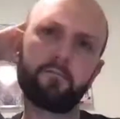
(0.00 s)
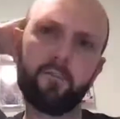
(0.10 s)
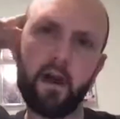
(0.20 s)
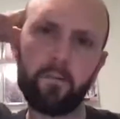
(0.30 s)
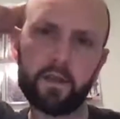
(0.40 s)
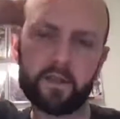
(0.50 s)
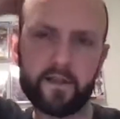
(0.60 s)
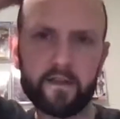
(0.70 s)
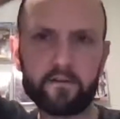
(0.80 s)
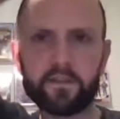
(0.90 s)
Fabic and
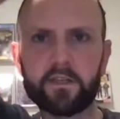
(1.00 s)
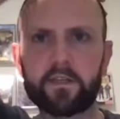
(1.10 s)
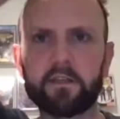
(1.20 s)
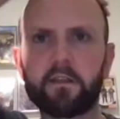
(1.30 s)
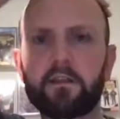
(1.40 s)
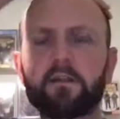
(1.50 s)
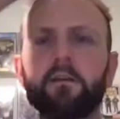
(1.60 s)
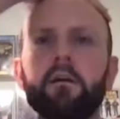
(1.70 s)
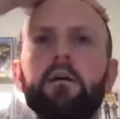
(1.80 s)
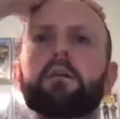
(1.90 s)
Anderson and
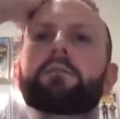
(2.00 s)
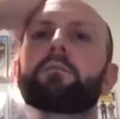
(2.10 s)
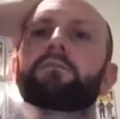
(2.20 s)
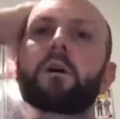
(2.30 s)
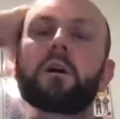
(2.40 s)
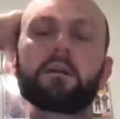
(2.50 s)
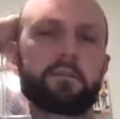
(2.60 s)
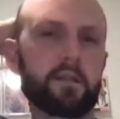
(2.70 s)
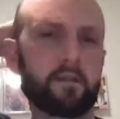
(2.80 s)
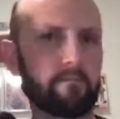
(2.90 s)
Jeff
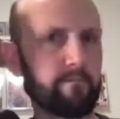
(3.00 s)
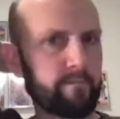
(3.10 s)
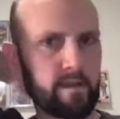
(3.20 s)
Johns and,